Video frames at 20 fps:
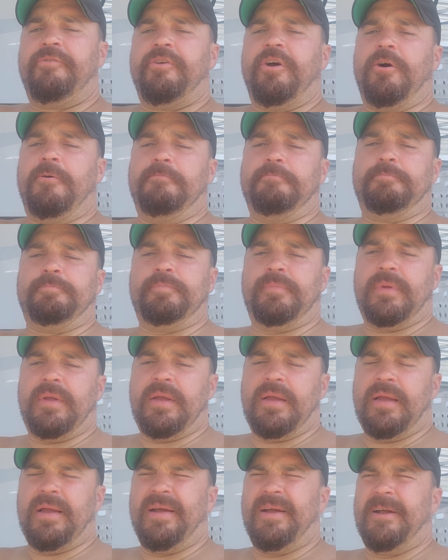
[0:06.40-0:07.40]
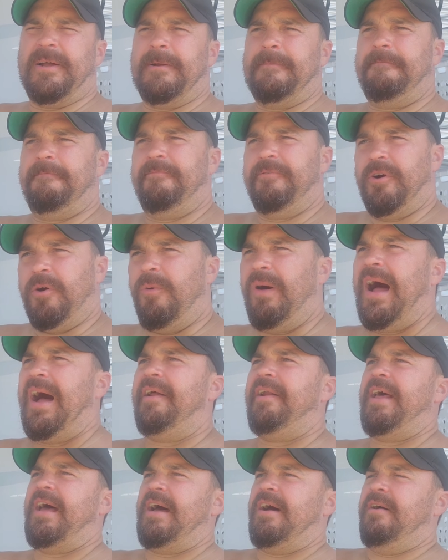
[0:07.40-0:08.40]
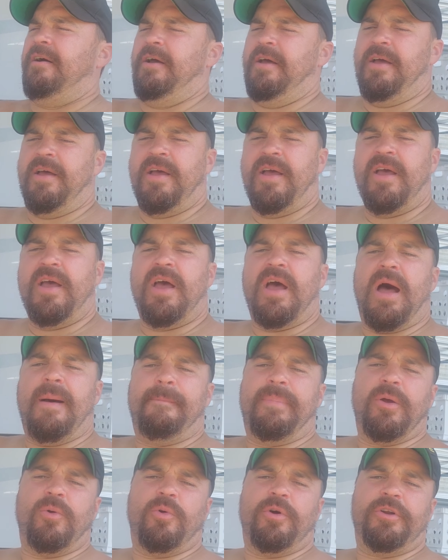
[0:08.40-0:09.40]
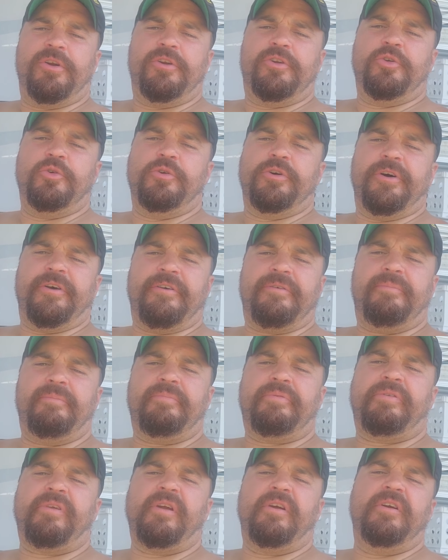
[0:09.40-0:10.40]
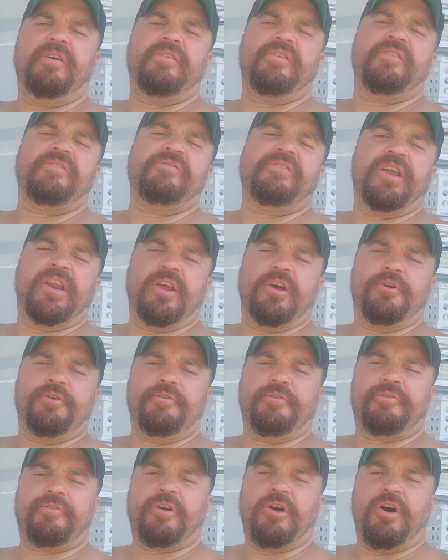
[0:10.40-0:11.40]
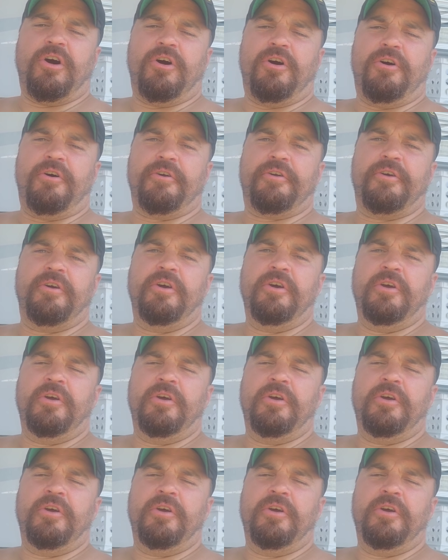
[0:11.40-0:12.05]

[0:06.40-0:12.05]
So, for a while now, I've been wanting to do a series of videos called